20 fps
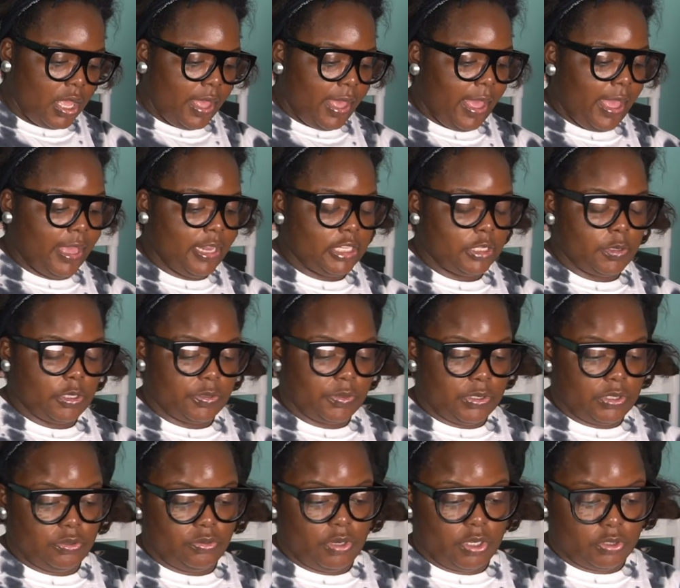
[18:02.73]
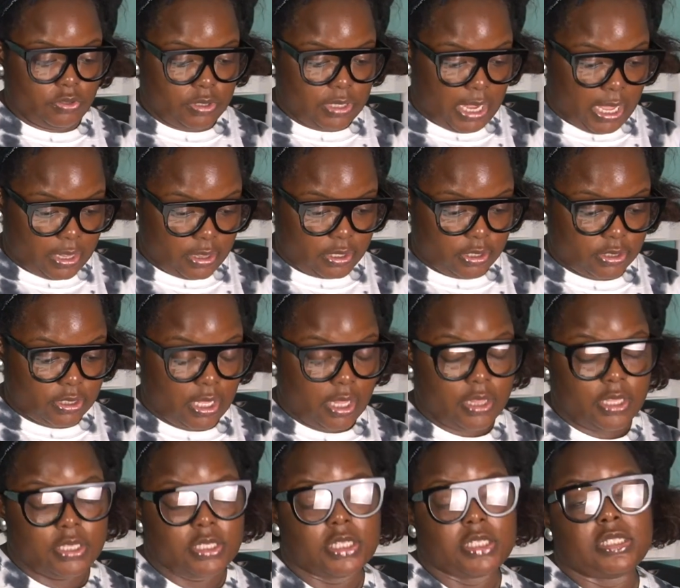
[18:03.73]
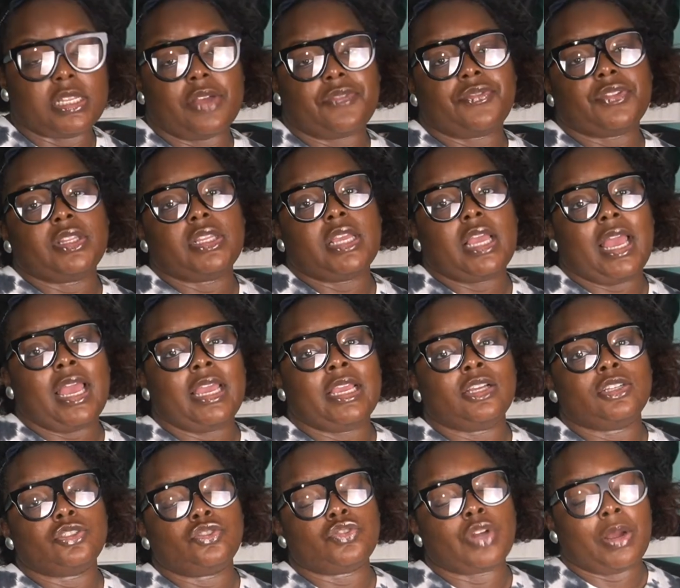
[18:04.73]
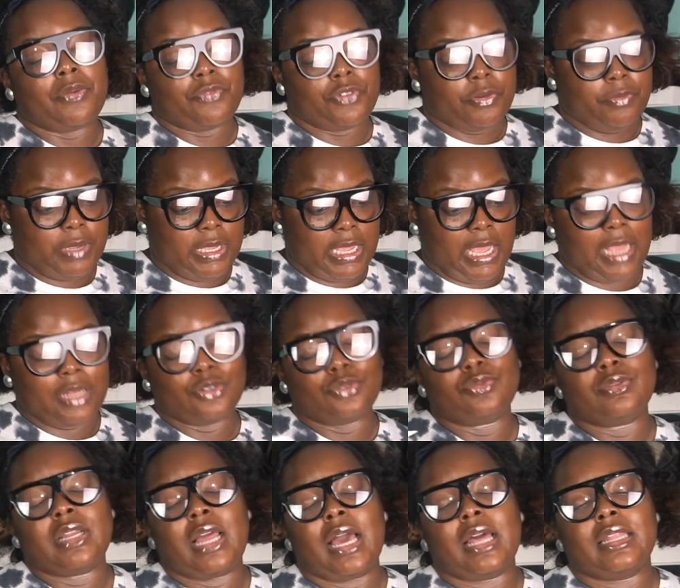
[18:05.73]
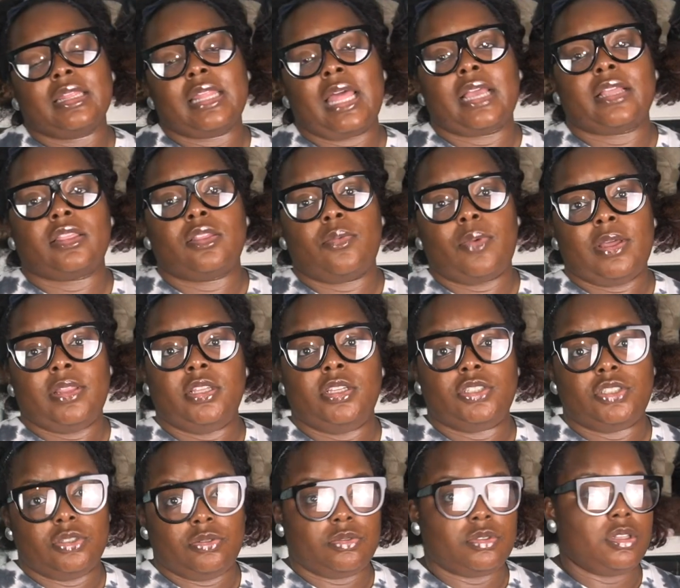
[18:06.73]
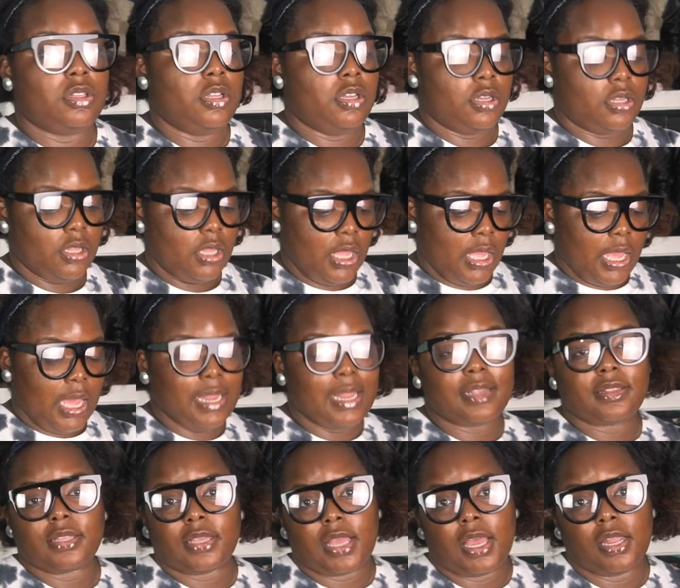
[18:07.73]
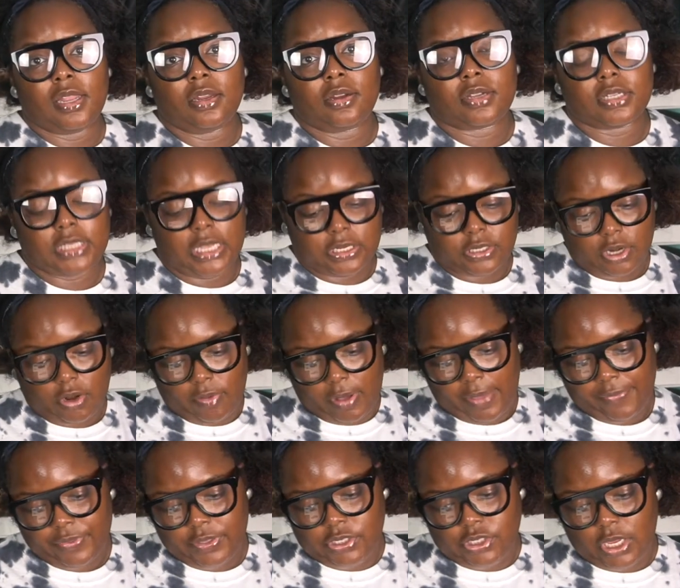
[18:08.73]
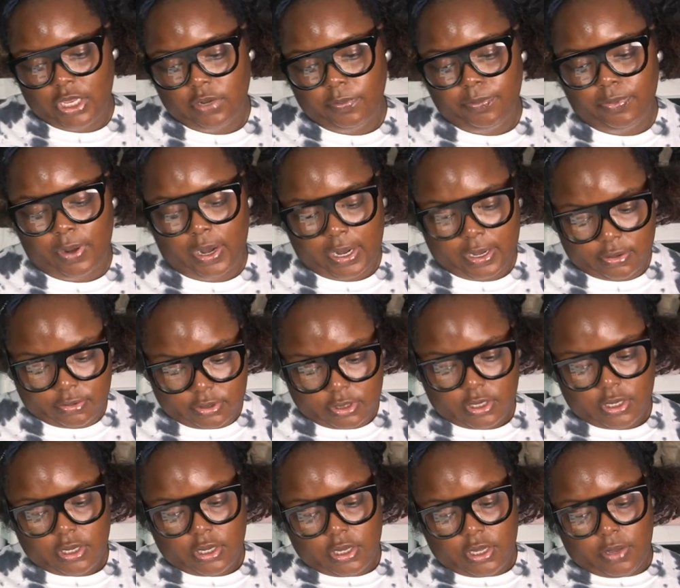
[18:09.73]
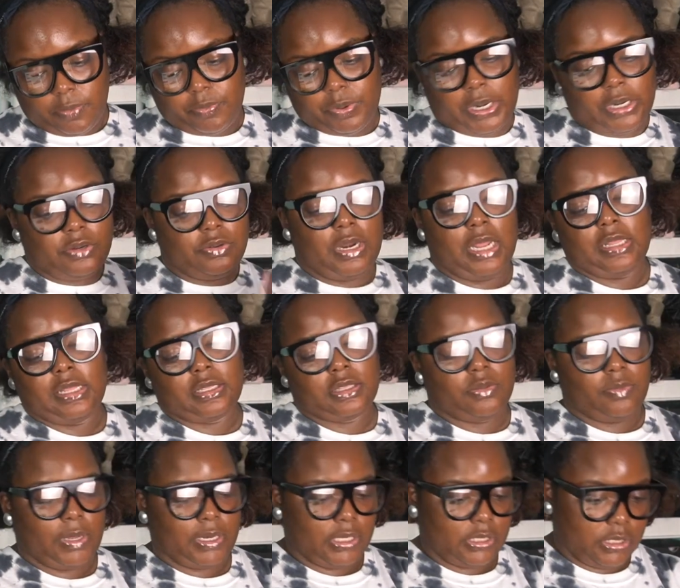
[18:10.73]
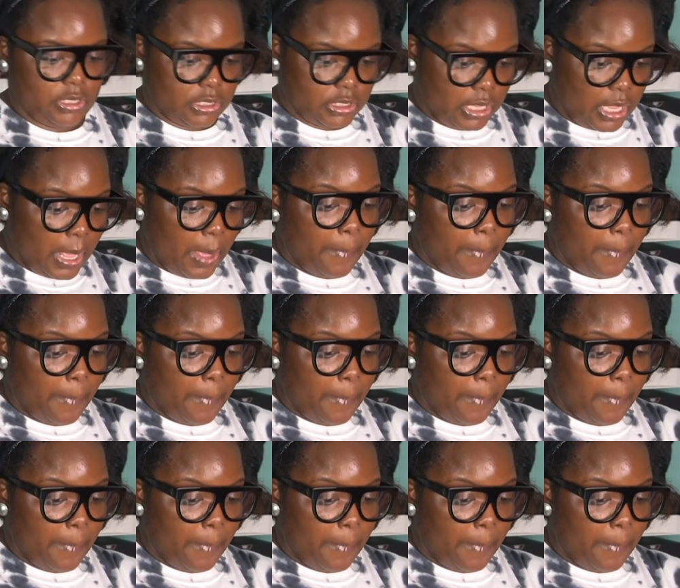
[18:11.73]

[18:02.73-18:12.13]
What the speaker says: And it's supposed to be $200. This is definitely a drop for me. I do not like the way these shoes look. I like the color because I don't have this shade of brown, but I do not like the way these look.